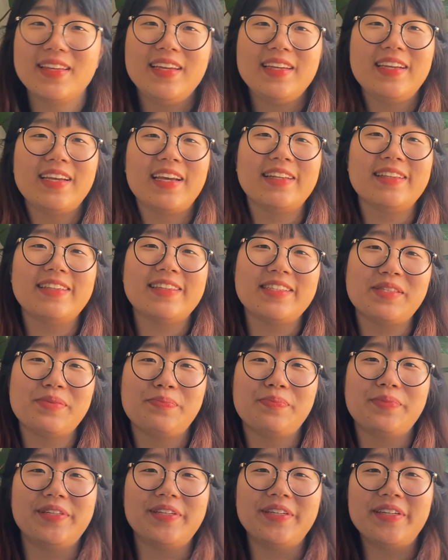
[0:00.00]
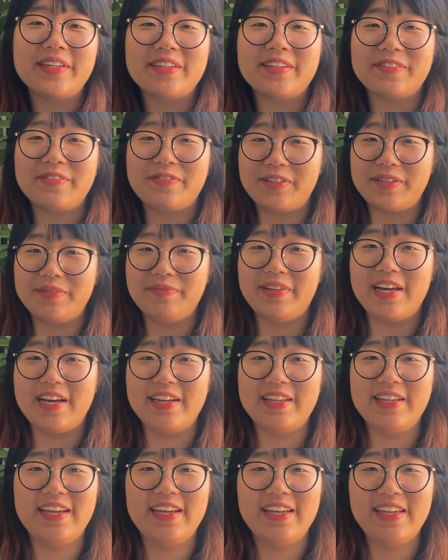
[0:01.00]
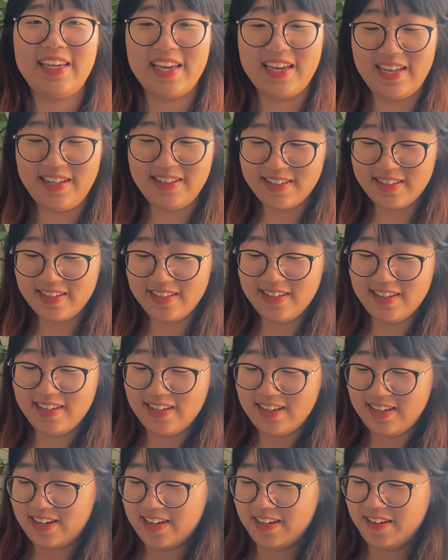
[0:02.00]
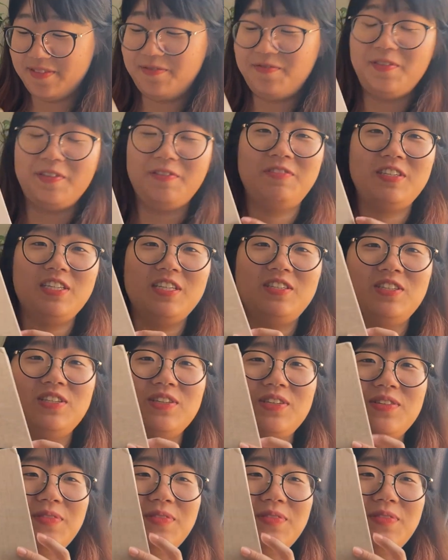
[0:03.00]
get this book from Line 8 again, 52